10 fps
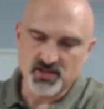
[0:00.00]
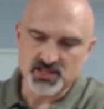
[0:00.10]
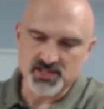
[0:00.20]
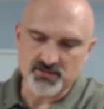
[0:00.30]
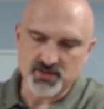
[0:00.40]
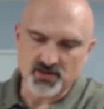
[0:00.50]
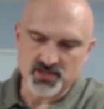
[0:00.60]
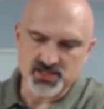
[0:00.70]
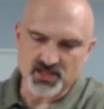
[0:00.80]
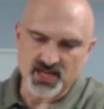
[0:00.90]
except there
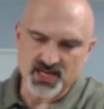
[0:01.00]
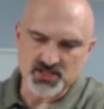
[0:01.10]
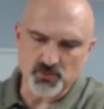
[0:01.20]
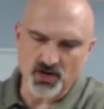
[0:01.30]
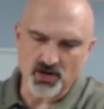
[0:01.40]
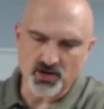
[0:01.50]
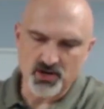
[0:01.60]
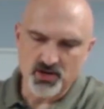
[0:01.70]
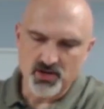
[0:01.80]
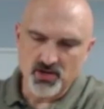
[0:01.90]
is the case where
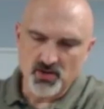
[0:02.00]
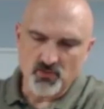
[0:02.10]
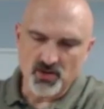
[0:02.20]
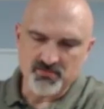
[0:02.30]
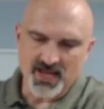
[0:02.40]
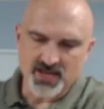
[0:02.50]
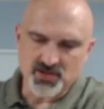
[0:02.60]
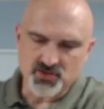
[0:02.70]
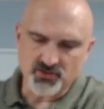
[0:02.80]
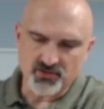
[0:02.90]
one man
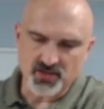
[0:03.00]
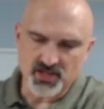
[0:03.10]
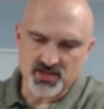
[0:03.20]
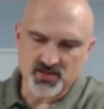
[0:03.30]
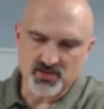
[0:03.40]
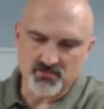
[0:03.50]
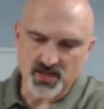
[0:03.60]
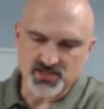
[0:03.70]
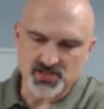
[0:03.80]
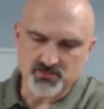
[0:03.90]
shrewdly,
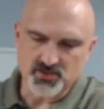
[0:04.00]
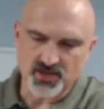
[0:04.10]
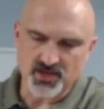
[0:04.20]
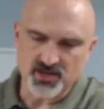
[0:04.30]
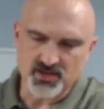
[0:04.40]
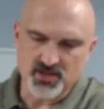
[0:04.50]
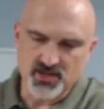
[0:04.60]
by some trick,